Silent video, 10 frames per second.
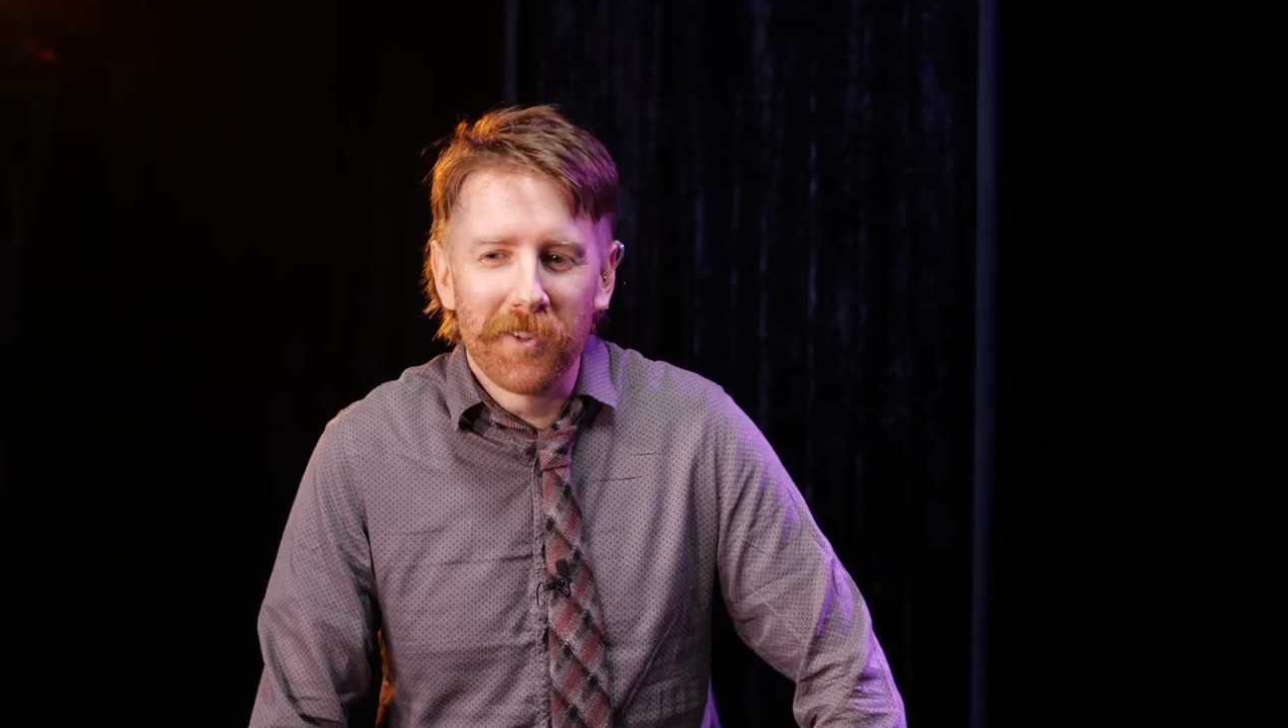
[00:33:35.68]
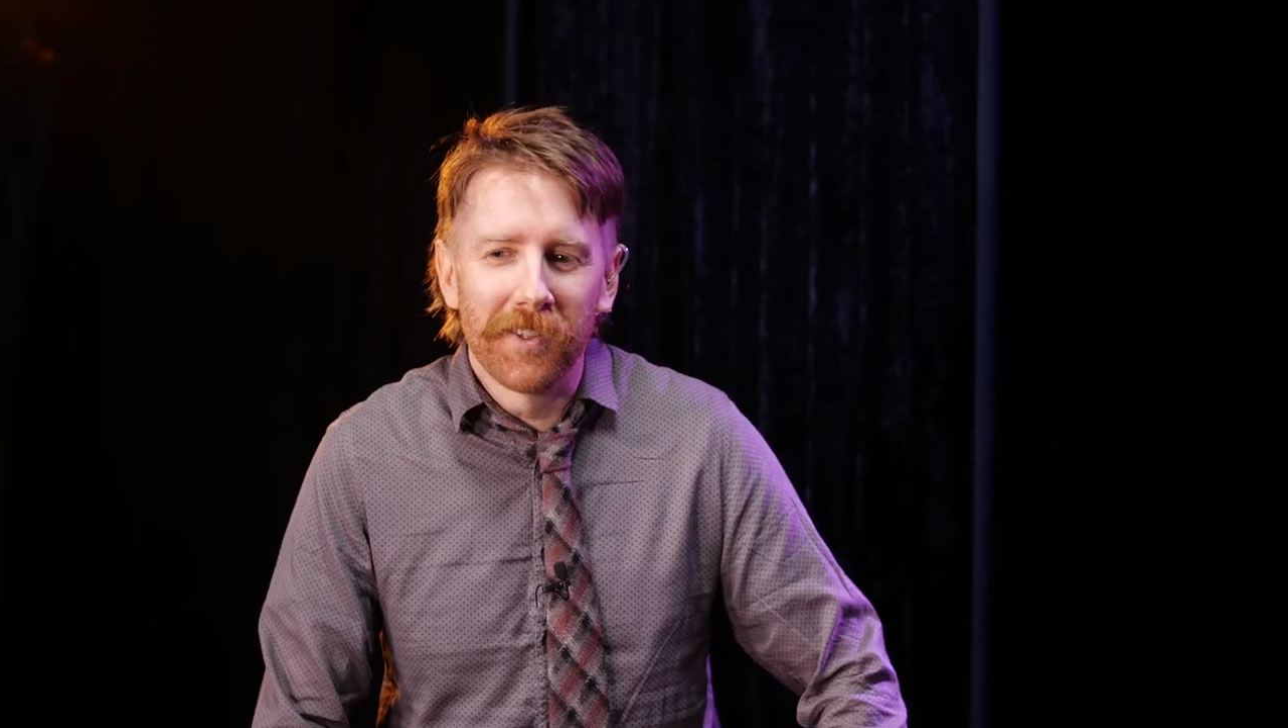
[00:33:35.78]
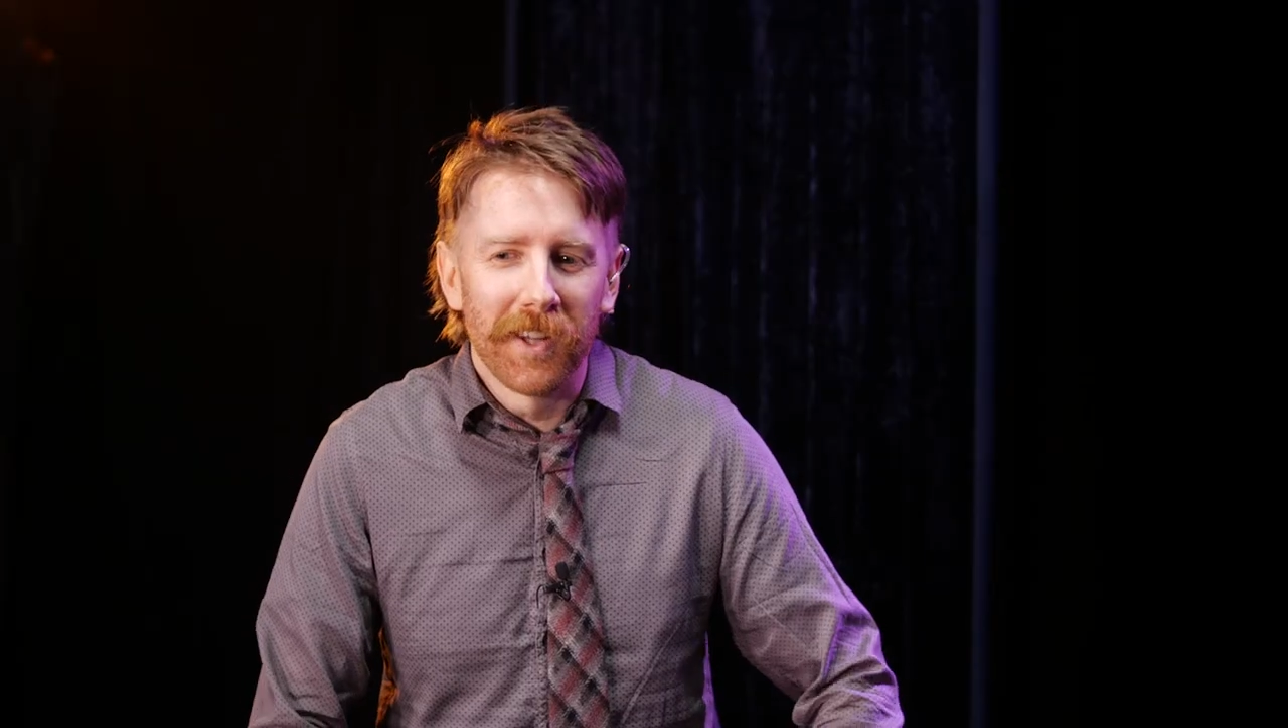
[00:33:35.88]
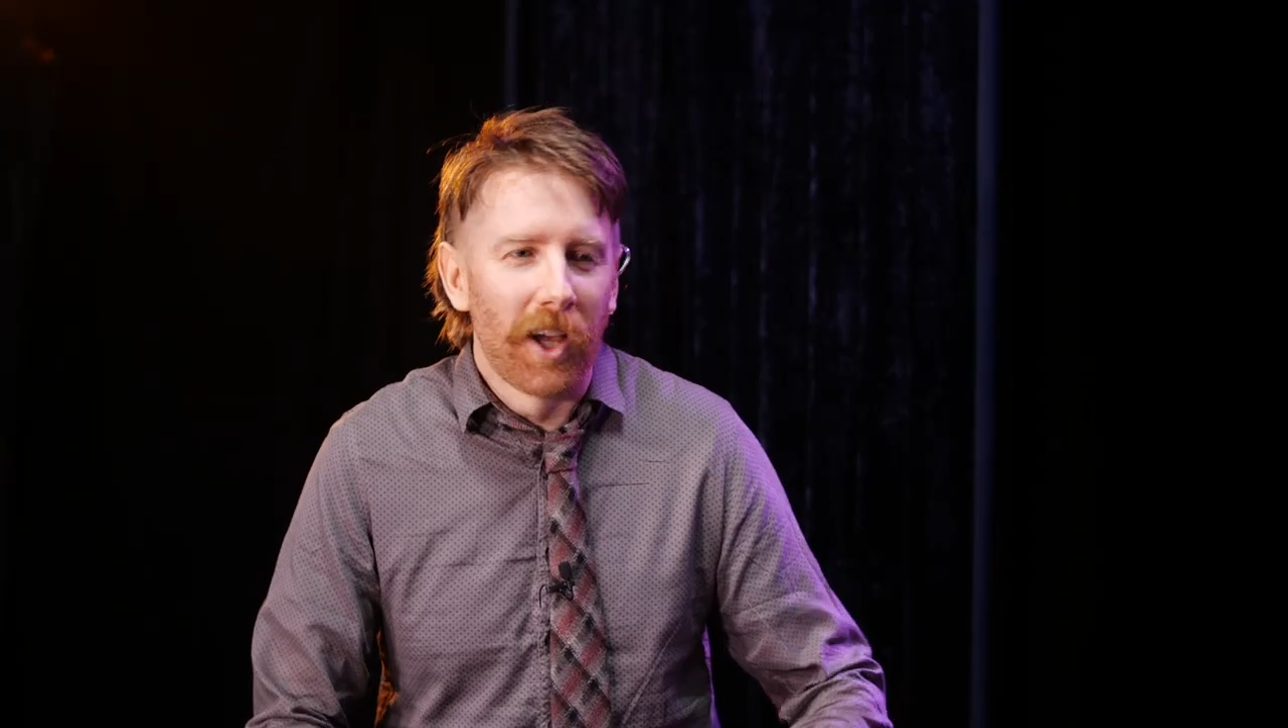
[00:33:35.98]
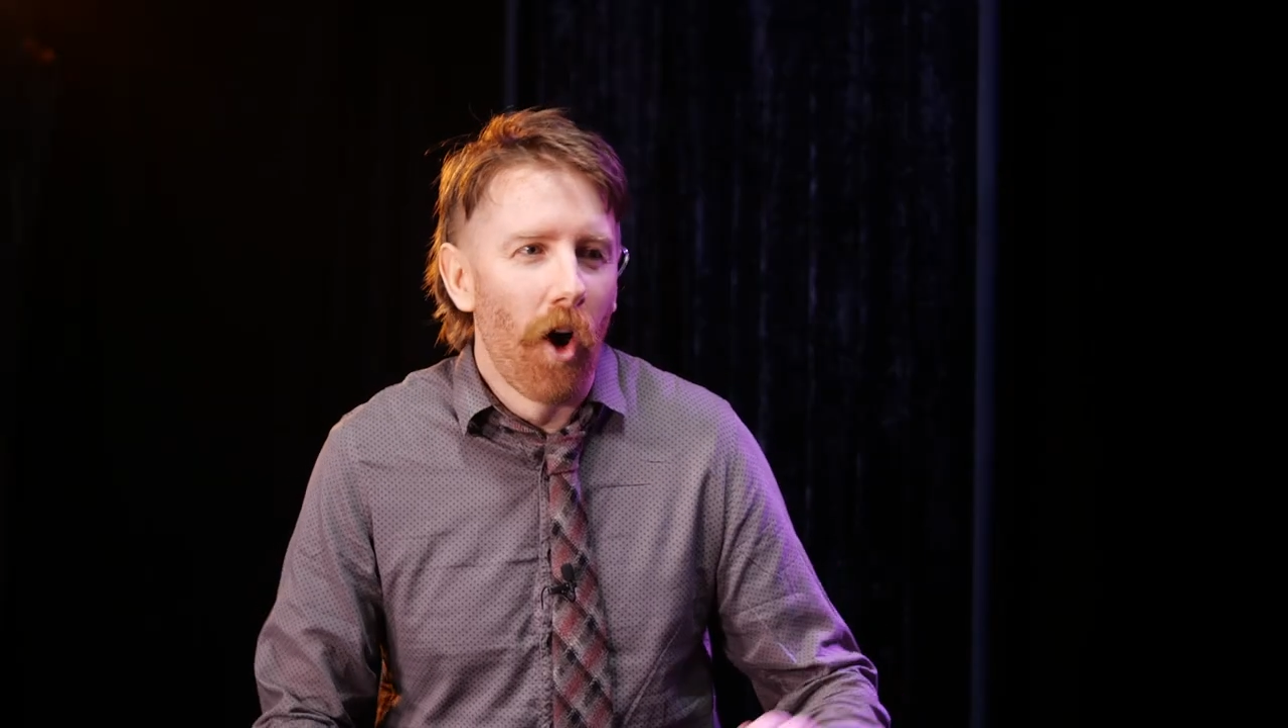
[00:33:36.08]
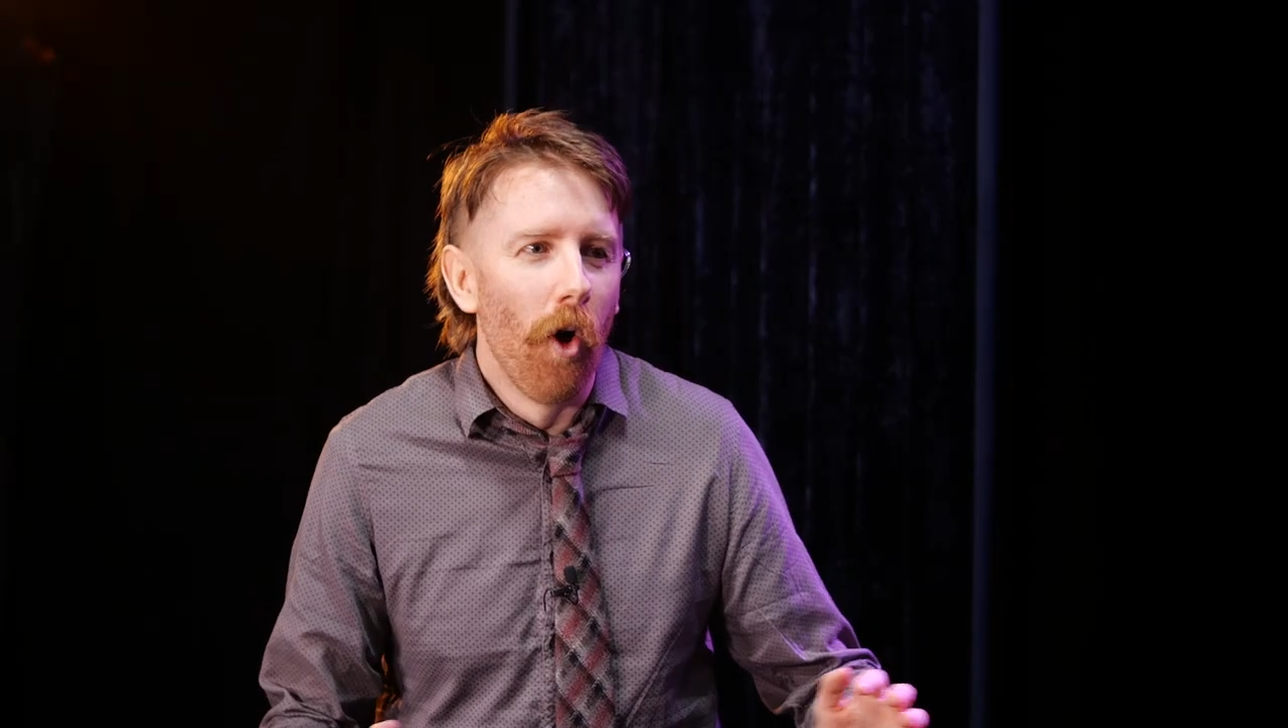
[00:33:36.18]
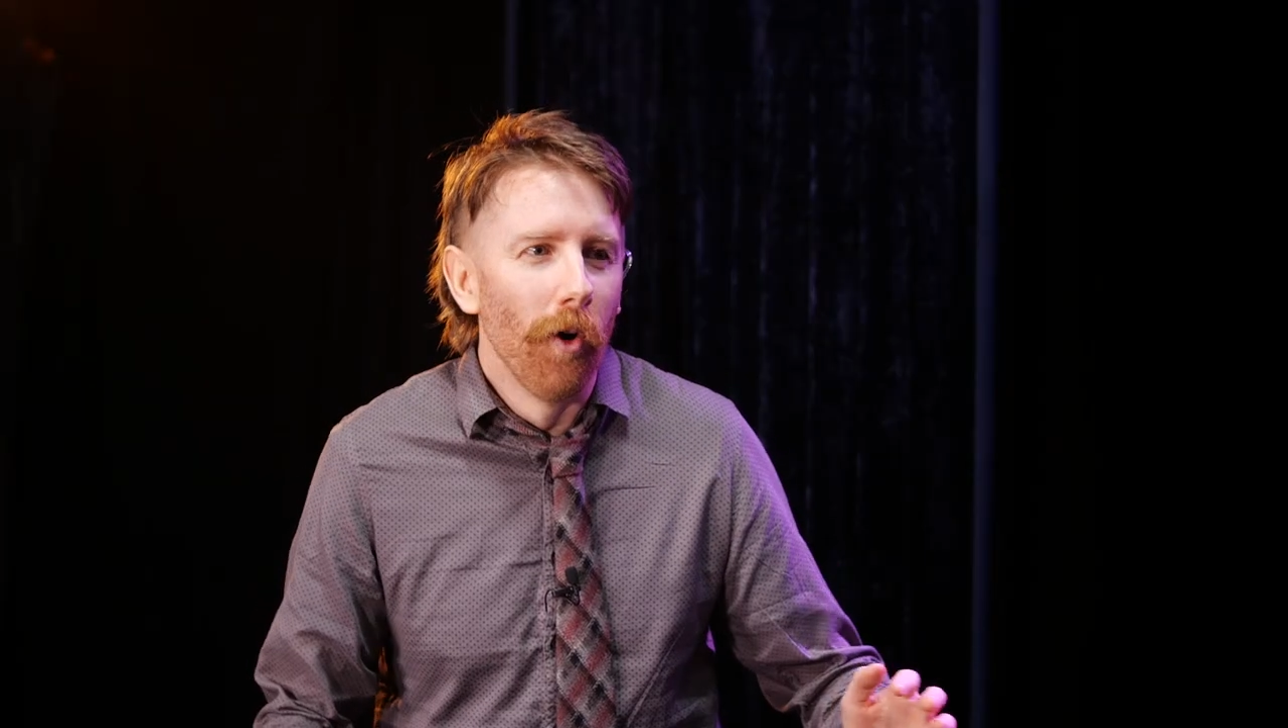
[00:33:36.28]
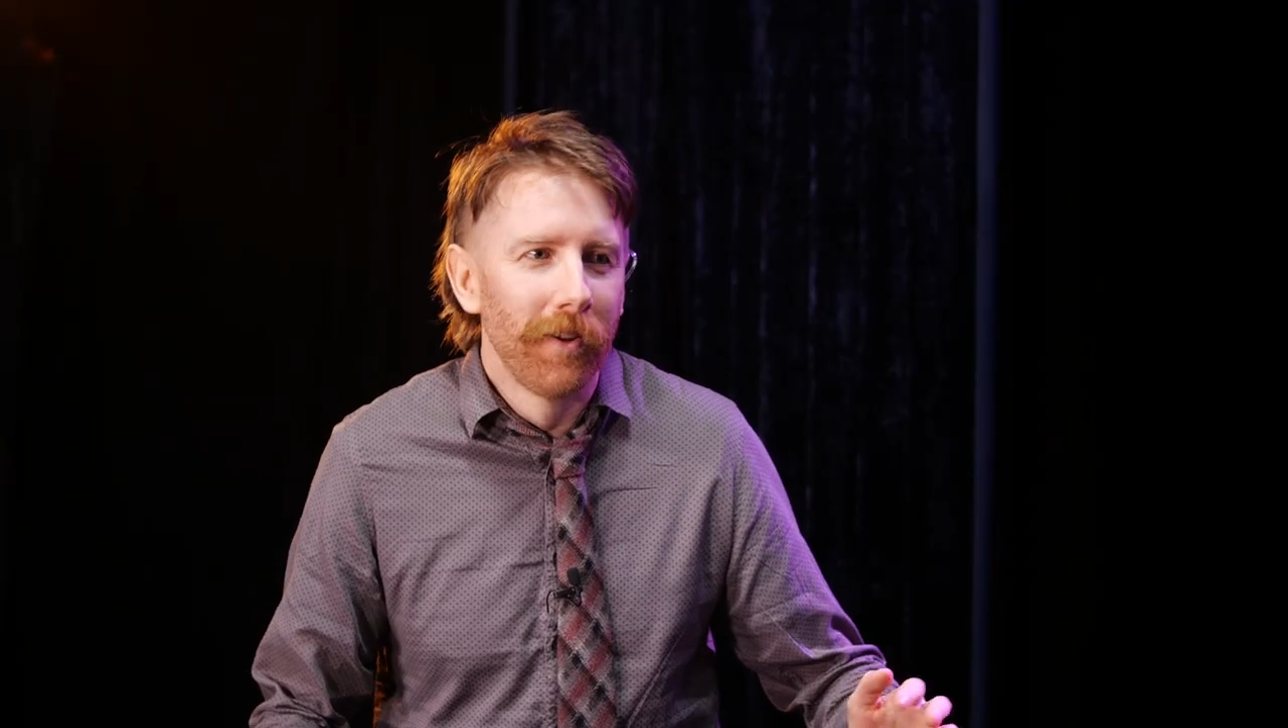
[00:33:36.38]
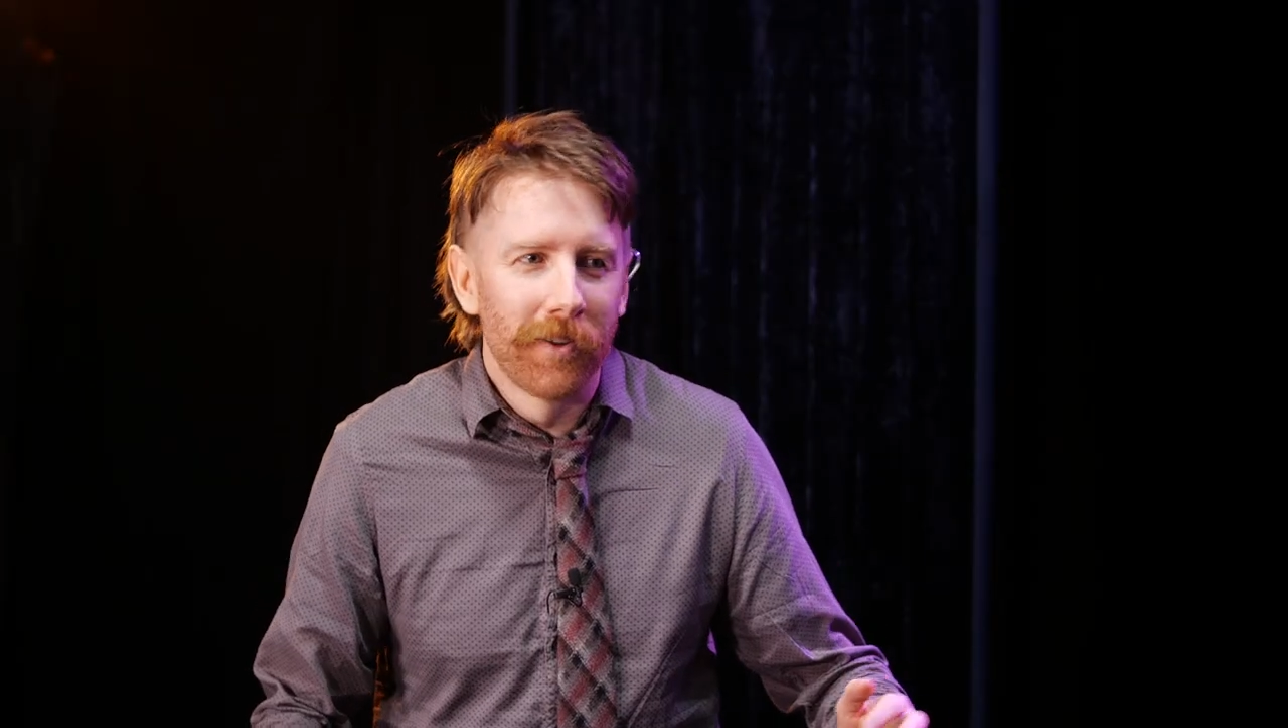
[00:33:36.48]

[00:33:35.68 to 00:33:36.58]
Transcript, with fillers: just a con